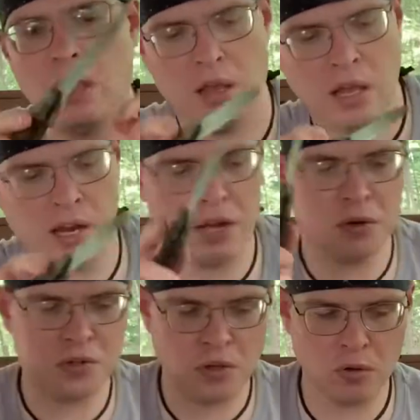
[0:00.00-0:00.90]
And I
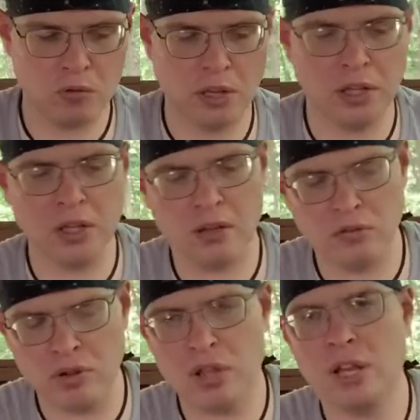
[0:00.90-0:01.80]
also really
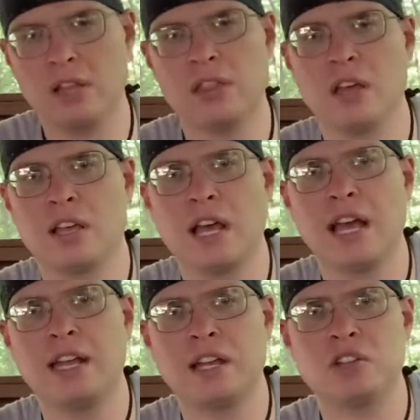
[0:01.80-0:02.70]
like the
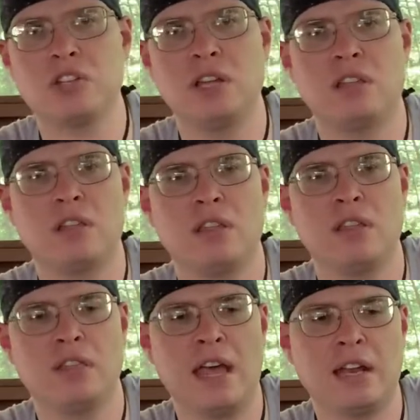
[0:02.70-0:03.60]
Kydex sheath
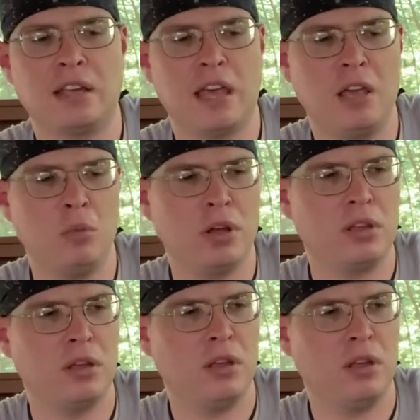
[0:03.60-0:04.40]
that it came with.